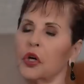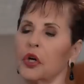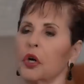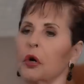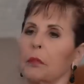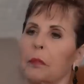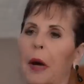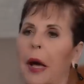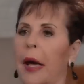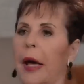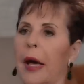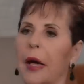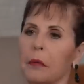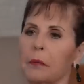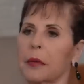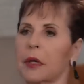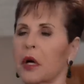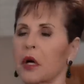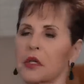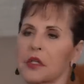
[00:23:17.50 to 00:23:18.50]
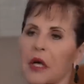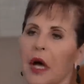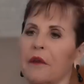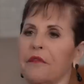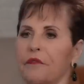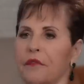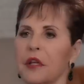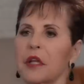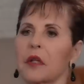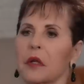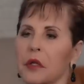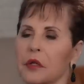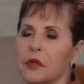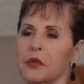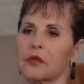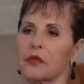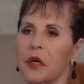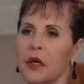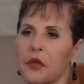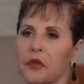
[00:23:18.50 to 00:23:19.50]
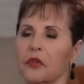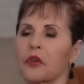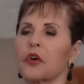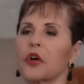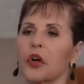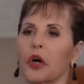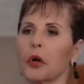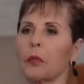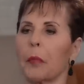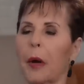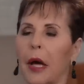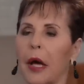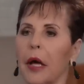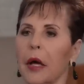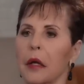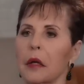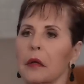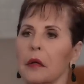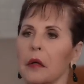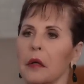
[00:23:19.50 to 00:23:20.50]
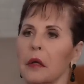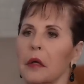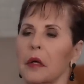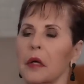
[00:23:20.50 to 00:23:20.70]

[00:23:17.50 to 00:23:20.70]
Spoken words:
good or bad because I feel it's good or bad.